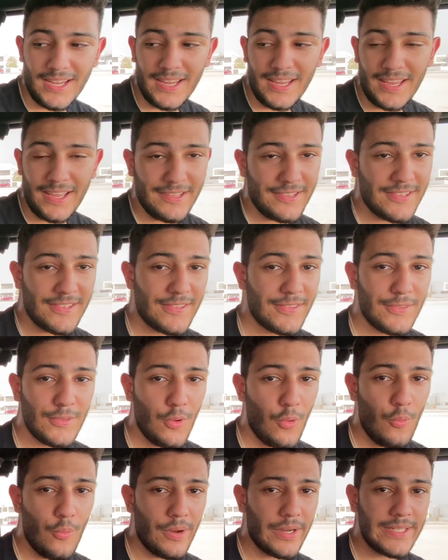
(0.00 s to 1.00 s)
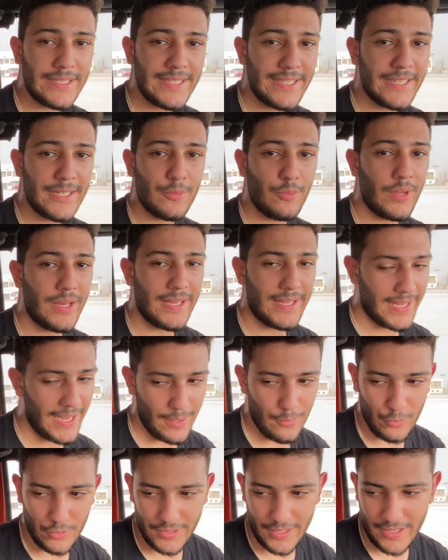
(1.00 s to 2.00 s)
it's nowhere near what it
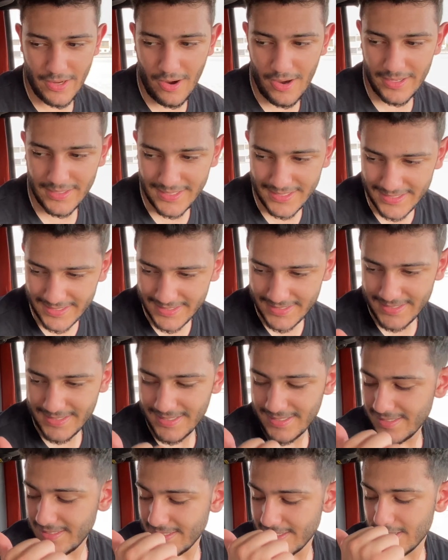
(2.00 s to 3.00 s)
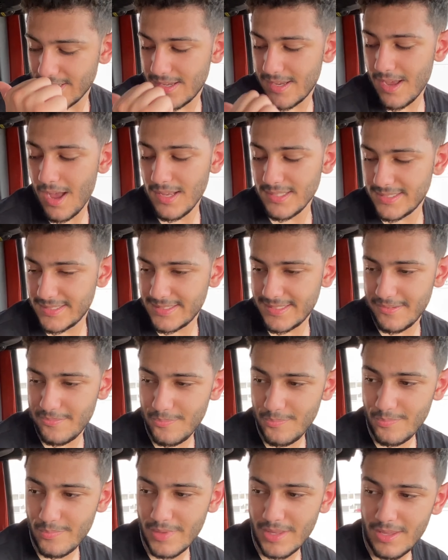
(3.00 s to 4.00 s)
came with the car. This is
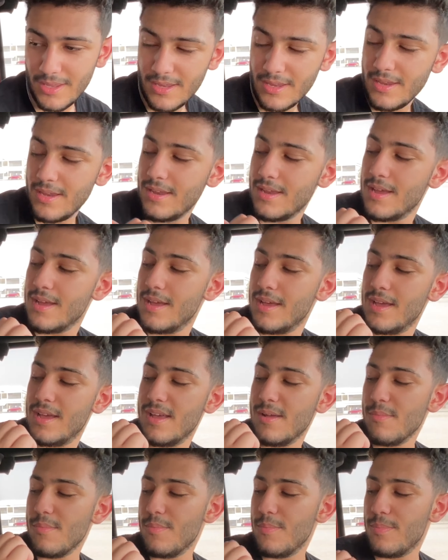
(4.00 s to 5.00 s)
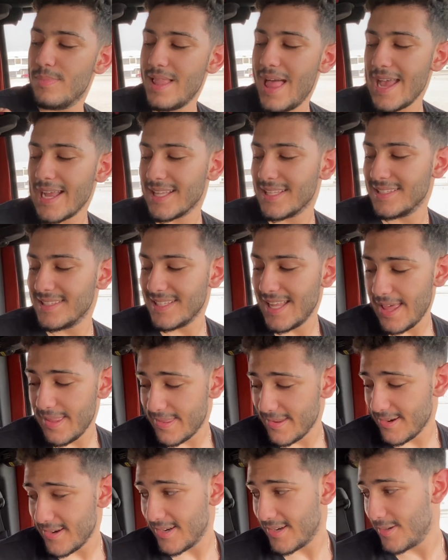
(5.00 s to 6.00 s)
custom black
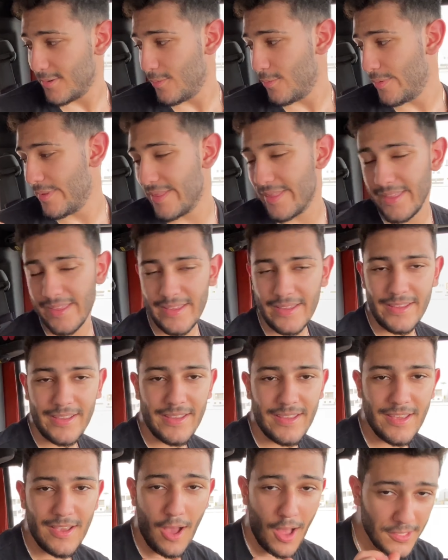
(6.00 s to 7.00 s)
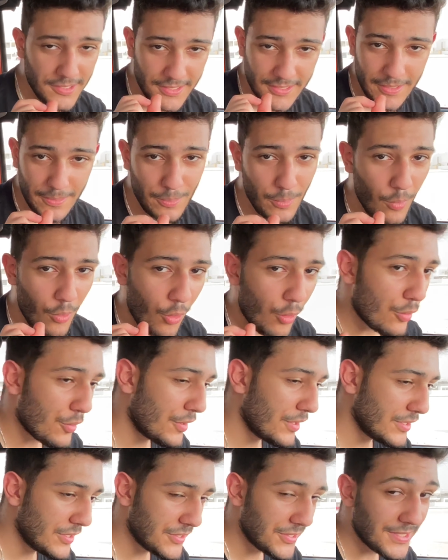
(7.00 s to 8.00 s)
leather with custom
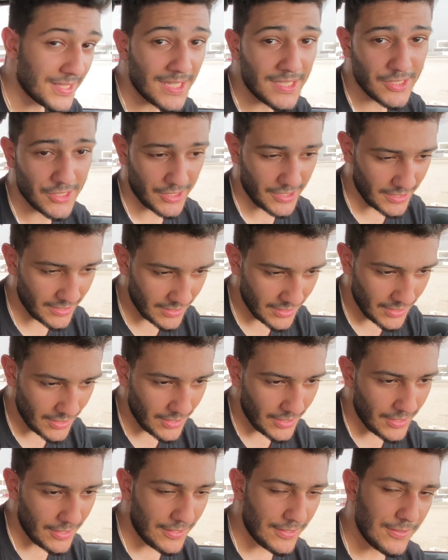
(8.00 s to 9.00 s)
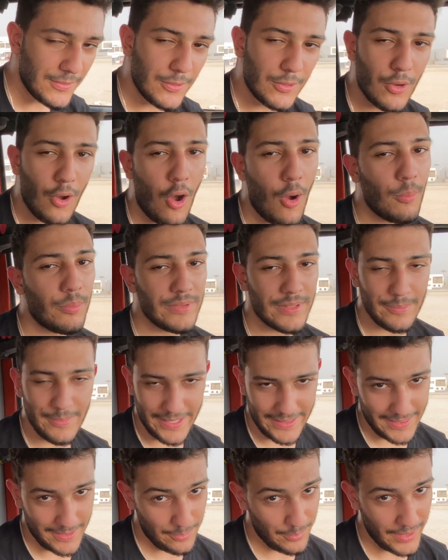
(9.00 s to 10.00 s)
orange stitching to
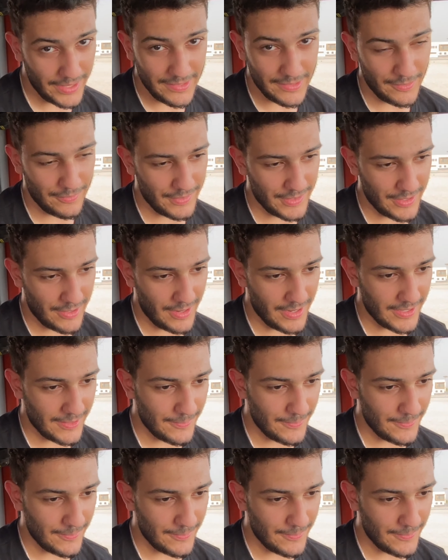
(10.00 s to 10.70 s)
complement the paint of the car.